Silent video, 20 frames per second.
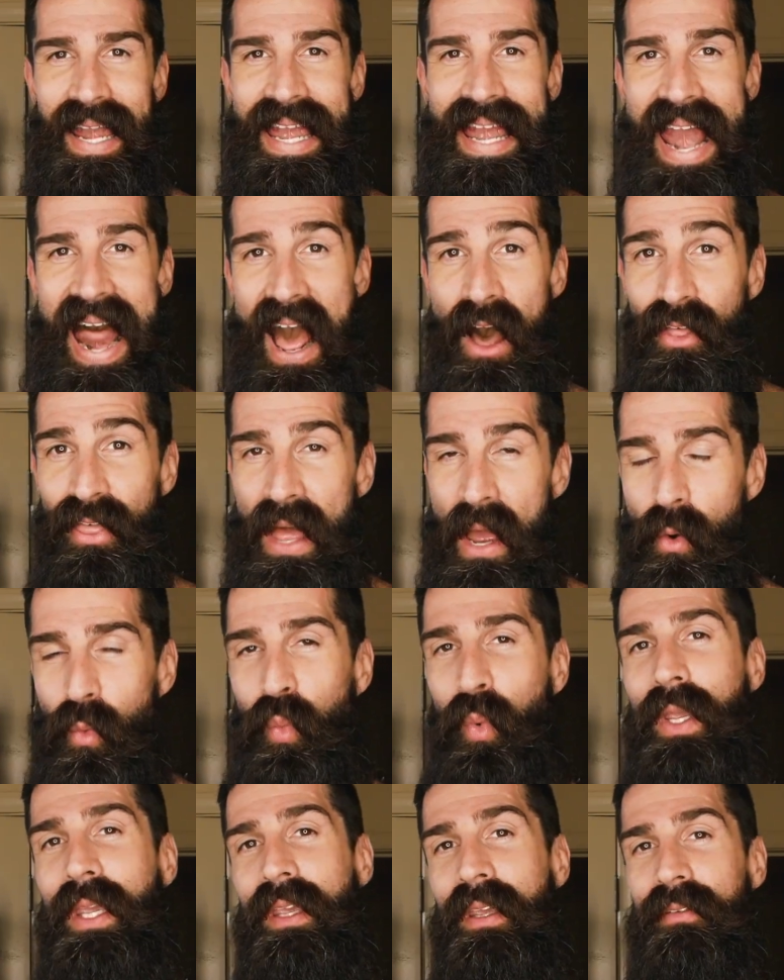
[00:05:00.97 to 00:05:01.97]
Now
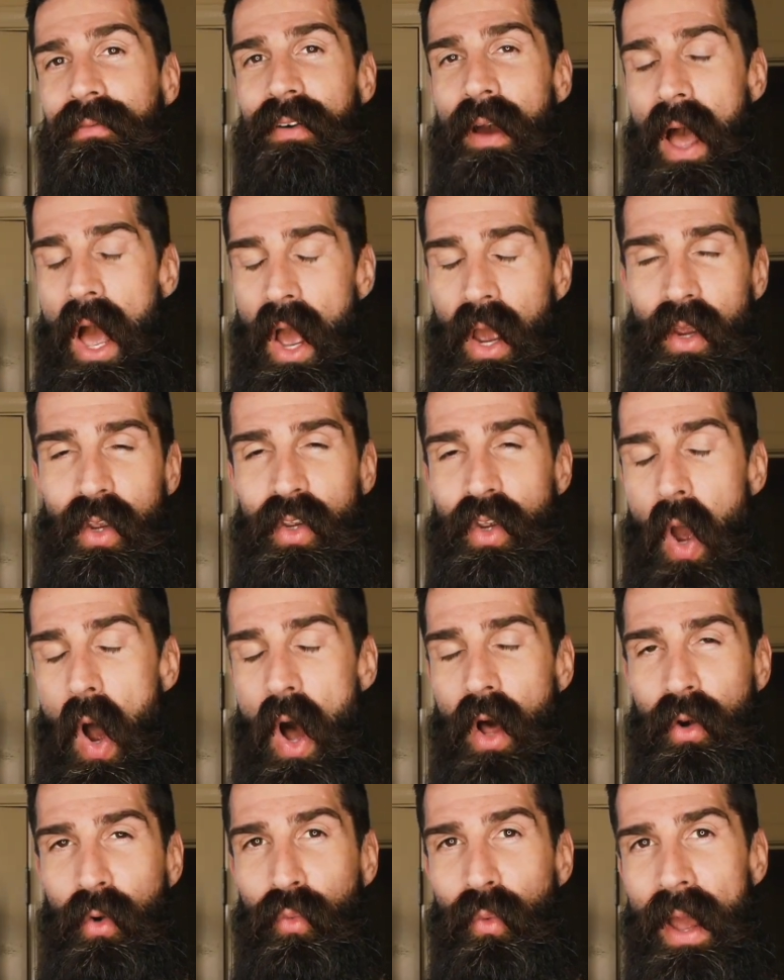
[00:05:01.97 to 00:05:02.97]
that we've
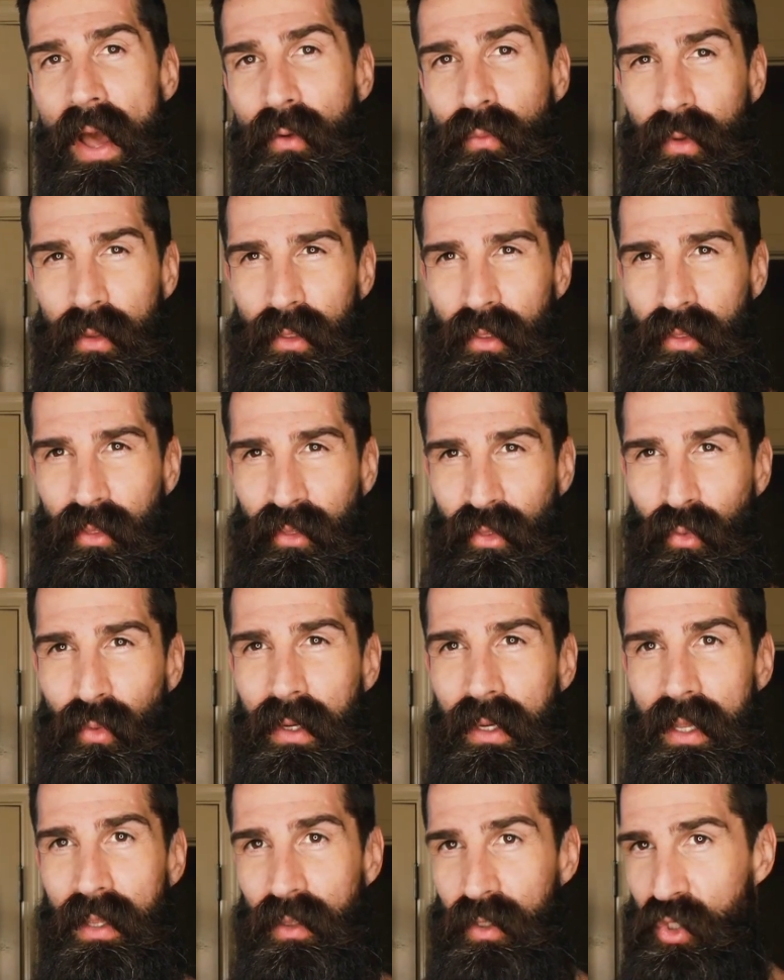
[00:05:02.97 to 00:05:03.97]
gone around with the
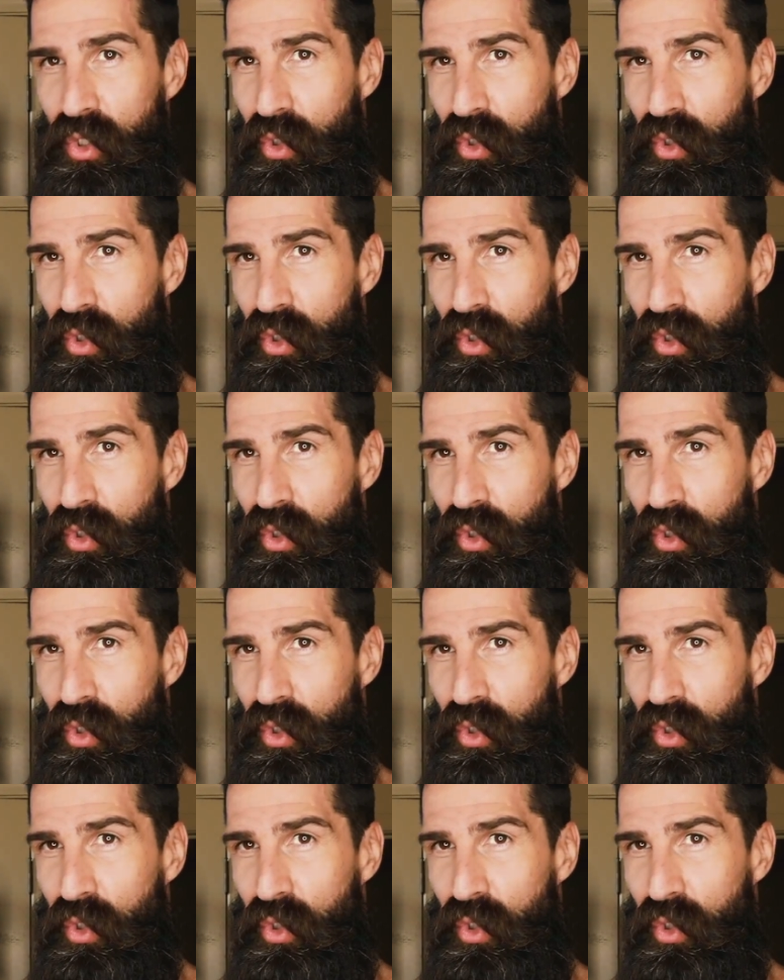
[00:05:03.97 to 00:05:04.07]
three at the